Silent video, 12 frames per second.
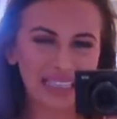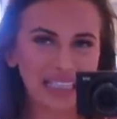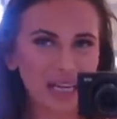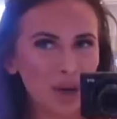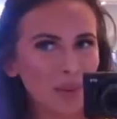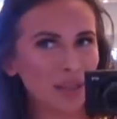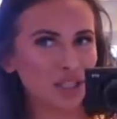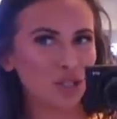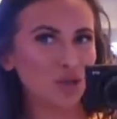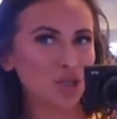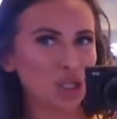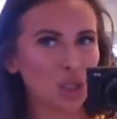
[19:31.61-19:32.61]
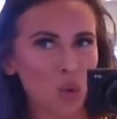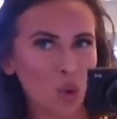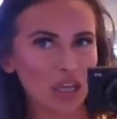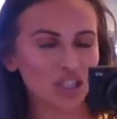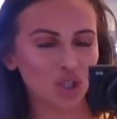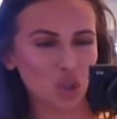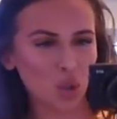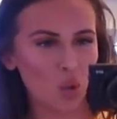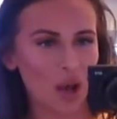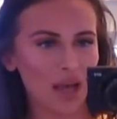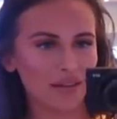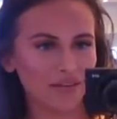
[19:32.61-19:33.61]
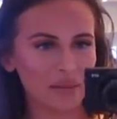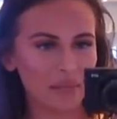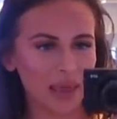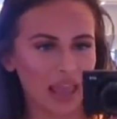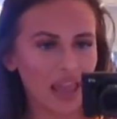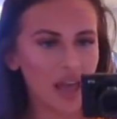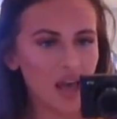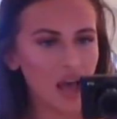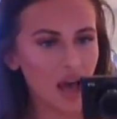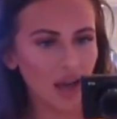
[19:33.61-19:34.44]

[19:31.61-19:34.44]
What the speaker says: It's a little bit too short for me.